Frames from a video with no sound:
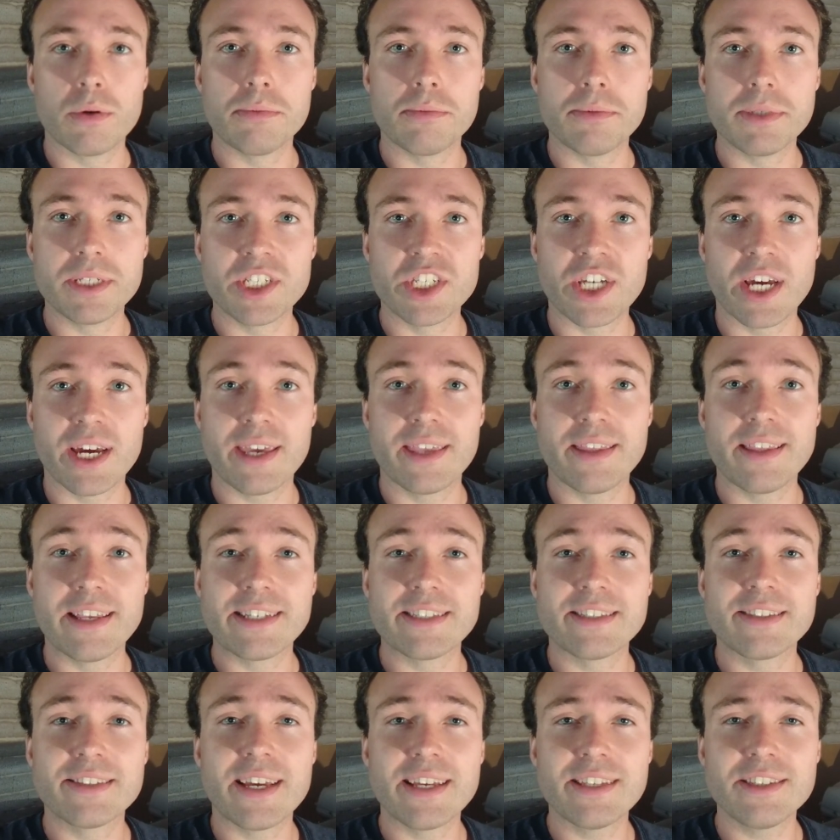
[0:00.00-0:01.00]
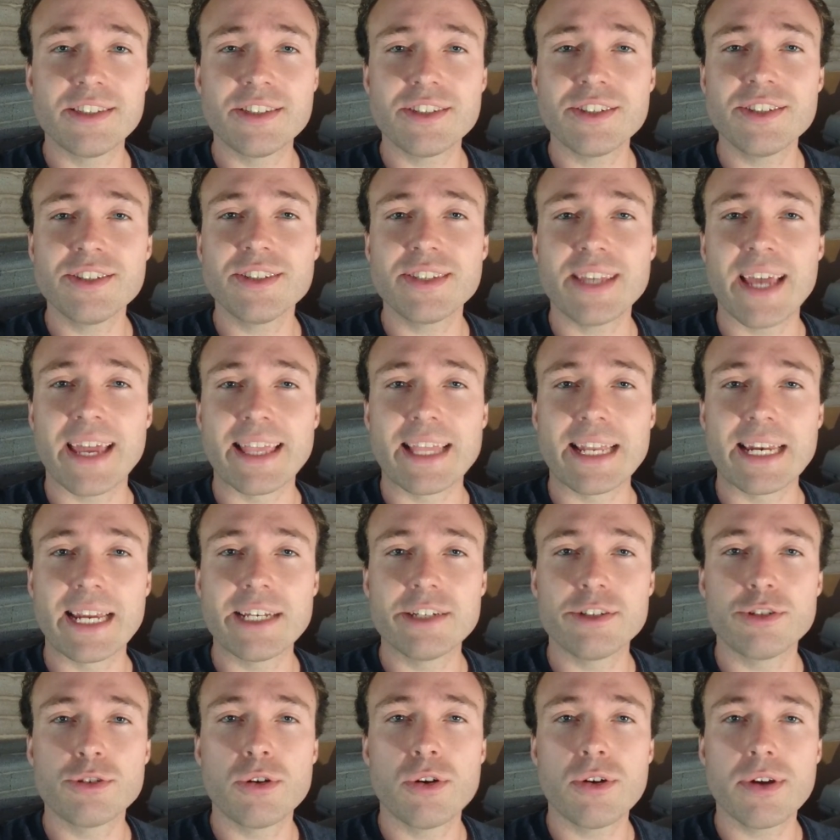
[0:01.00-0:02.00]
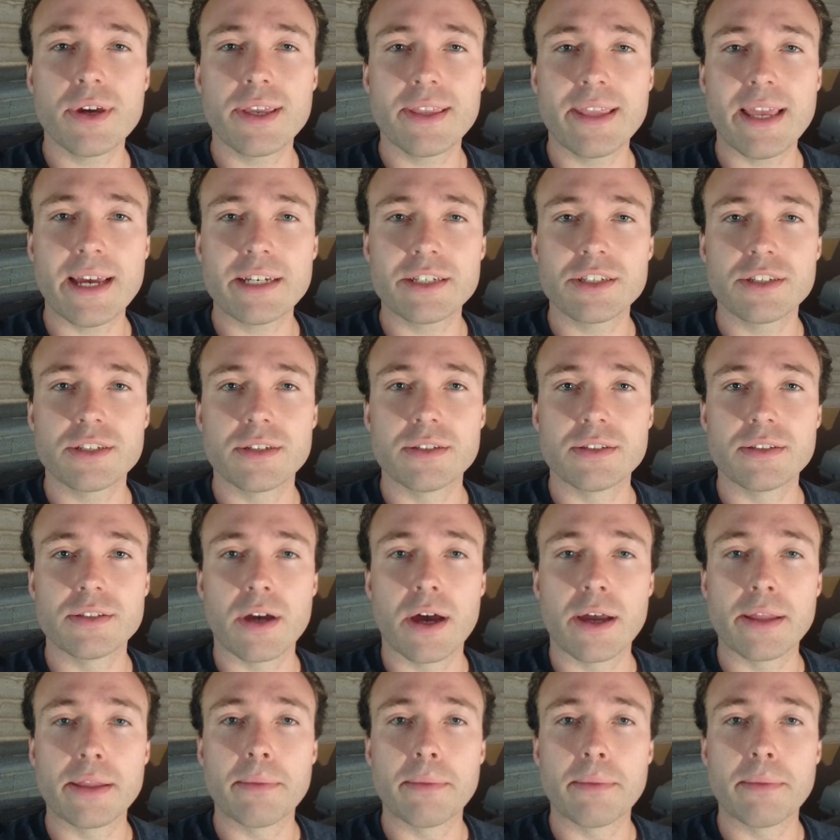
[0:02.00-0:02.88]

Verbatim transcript: we'll be checking the sensors and electrical connections